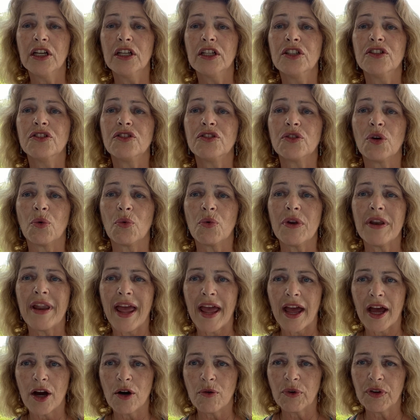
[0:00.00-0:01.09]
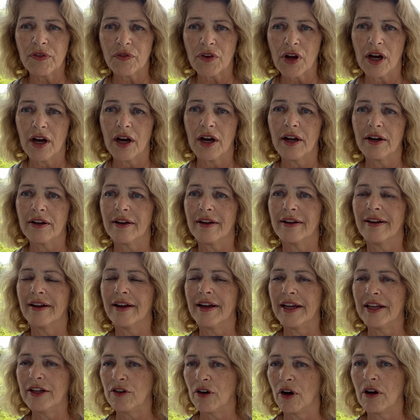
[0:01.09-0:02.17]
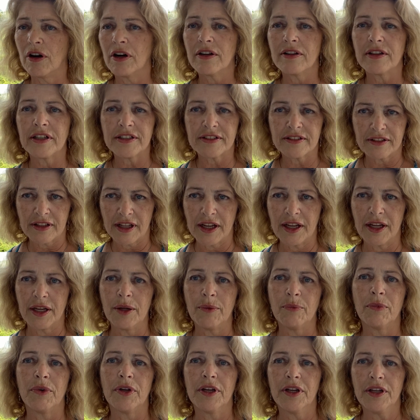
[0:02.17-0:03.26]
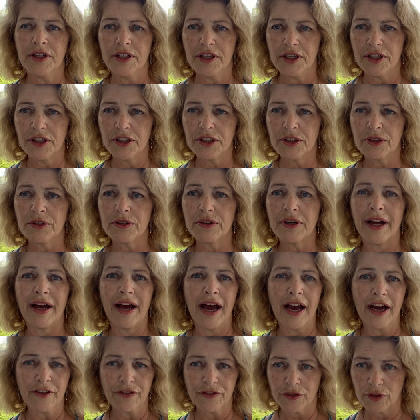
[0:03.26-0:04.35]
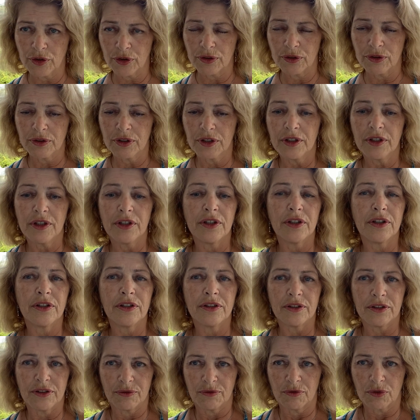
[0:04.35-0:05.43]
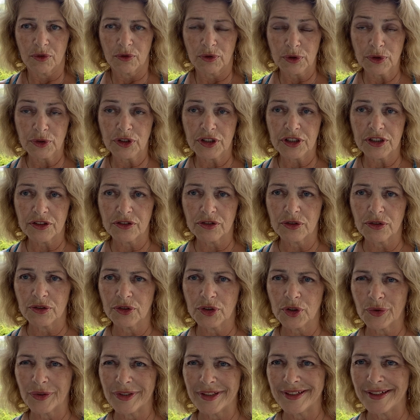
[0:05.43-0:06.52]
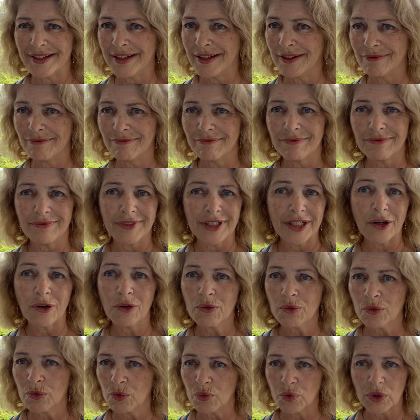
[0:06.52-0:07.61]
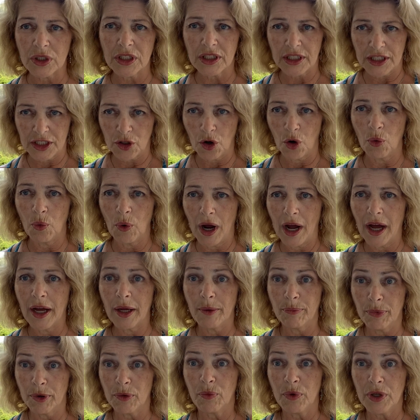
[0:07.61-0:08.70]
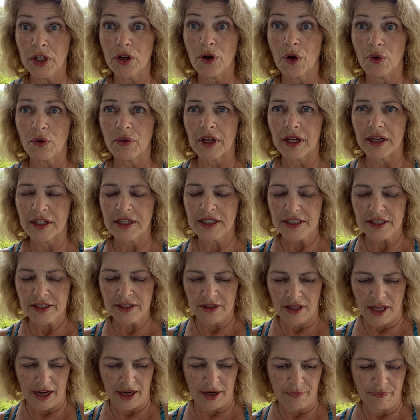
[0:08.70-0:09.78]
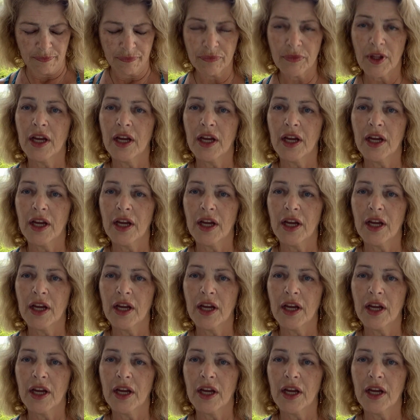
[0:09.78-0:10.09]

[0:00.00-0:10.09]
So now we've got a dog that's lame a year after cruciate surgery, and we don't really know why, but we know that he's lame.